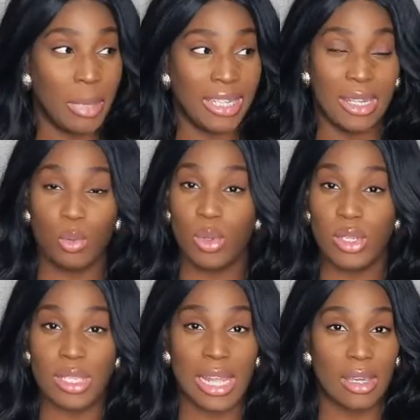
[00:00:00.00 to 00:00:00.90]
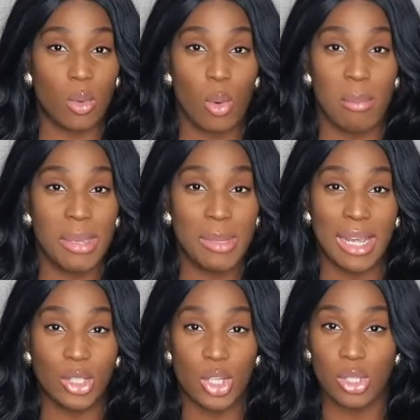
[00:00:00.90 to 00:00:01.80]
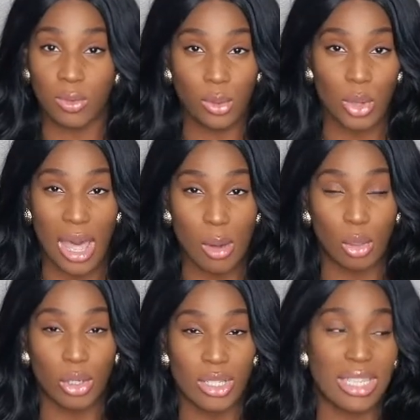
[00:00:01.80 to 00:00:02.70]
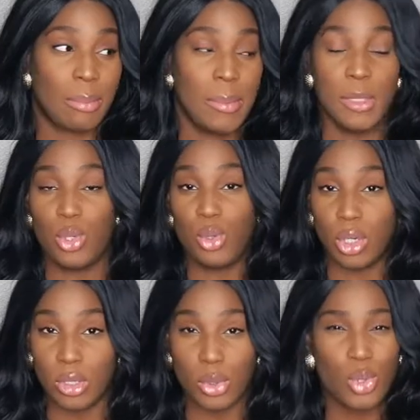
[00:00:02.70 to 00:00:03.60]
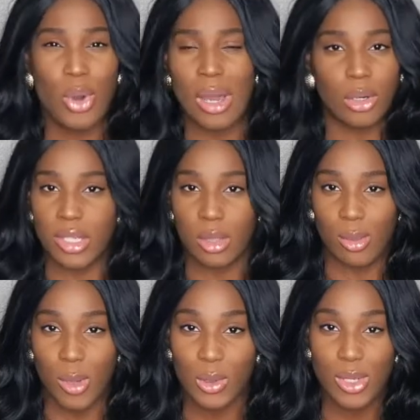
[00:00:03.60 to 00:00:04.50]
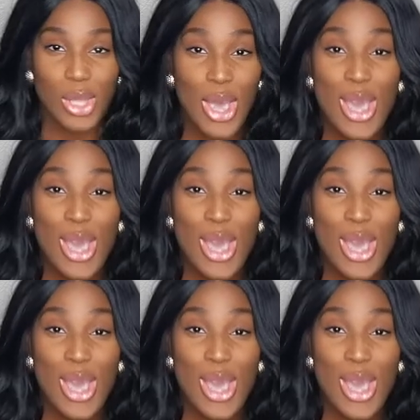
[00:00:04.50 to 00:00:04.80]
and that was like maybe like just a few hours, like maybe 2 hours at the most.